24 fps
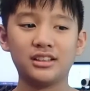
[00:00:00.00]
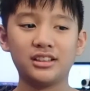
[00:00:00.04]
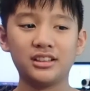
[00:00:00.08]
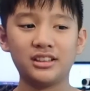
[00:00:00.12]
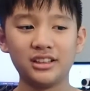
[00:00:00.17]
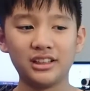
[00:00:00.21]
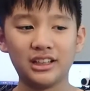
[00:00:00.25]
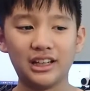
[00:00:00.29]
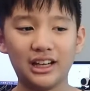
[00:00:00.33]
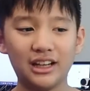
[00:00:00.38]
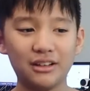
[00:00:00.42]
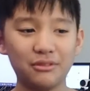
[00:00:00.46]

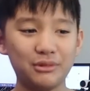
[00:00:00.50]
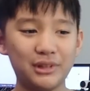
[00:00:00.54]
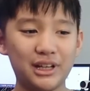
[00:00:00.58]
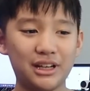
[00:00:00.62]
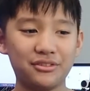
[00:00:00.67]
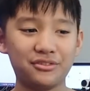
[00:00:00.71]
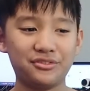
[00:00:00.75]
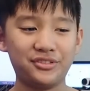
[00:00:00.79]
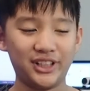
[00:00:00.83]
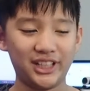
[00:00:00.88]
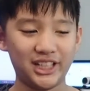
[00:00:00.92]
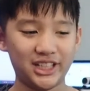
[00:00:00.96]
Yeah, we
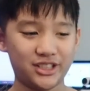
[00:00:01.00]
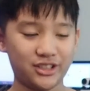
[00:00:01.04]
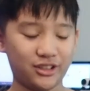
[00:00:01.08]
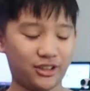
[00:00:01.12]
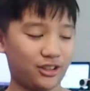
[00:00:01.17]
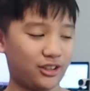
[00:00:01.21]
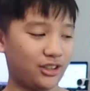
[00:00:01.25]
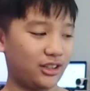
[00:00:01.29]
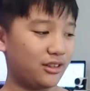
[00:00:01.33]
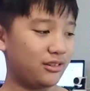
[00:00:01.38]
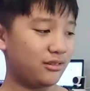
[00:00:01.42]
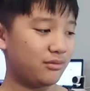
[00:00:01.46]
have finished
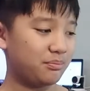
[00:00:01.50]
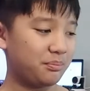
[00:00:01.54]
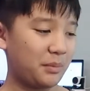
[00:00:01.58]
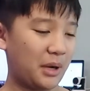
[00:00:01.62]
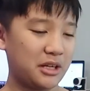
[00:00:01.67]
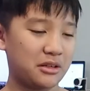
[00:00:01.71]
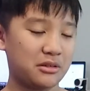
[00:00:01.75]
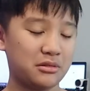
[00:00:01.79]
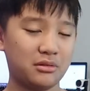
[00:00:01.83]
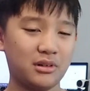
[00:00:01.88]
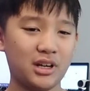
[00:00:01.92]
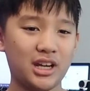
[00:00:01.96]
our
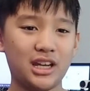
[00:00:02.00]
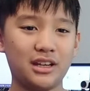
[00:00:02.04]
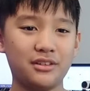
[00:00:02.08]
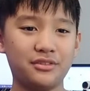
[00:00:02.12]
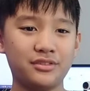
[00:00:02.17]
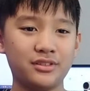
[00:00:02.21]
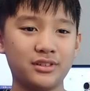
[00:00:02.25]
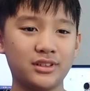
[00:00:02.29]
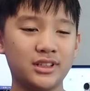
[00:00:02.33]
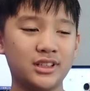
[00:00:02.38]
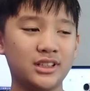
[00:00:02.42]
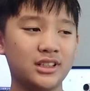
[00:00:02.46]
microwave
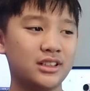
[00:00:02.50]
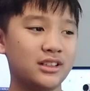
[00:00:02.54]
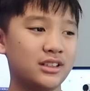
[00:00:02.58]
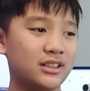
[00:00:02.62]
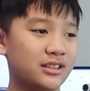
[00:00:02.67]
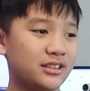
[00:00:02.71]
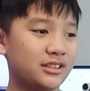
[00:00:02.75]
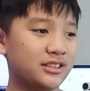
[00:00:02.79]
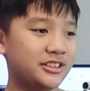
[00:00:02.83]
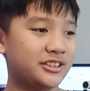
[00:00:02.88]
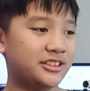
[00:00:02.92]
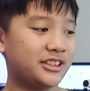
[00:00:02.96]

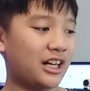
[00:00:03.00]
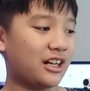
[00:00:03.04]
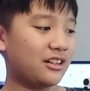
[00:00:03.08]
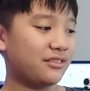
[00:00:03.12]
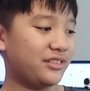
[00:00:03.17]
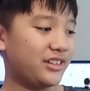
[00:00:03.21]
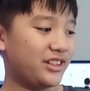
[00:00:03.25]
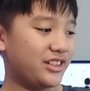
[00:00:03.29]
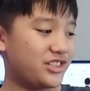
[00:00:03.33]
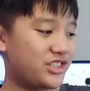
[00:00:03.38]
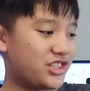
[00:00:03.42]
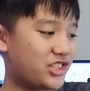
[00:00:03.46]

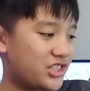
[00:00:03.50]
salvage.